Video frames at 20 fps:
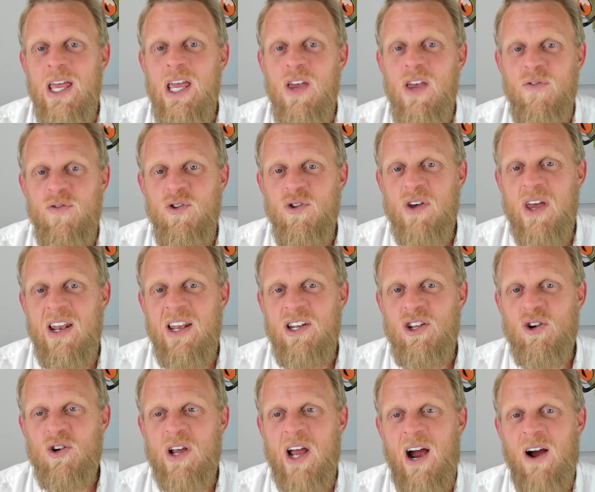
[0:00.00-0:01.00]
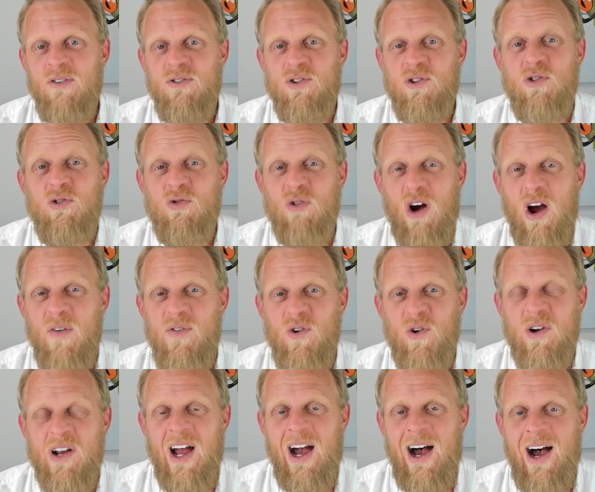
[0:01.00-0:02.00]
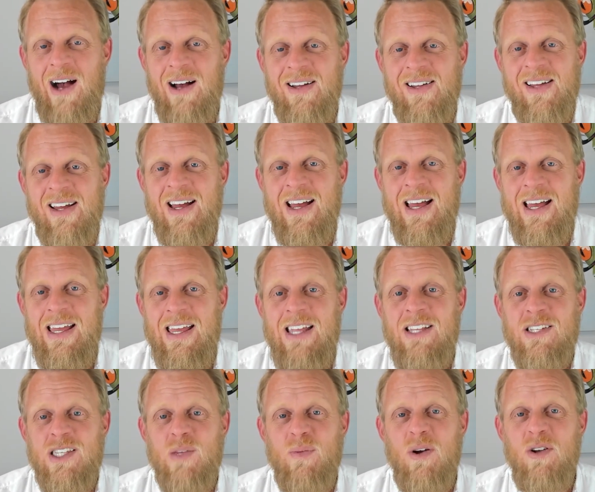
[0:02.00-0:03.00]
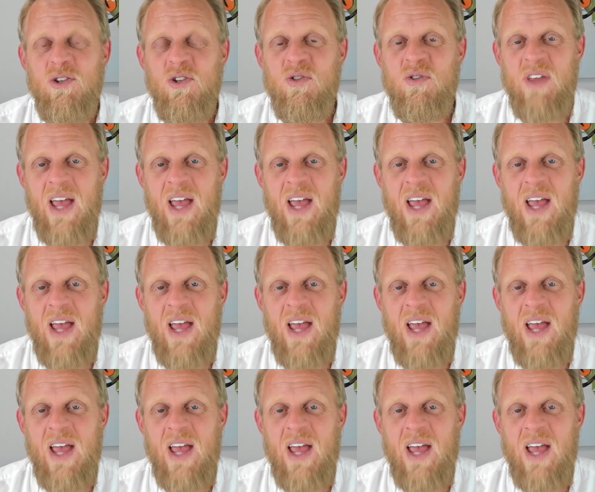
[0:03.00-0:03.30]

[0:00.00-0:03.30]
If you get into your car and just drive your car, it's the most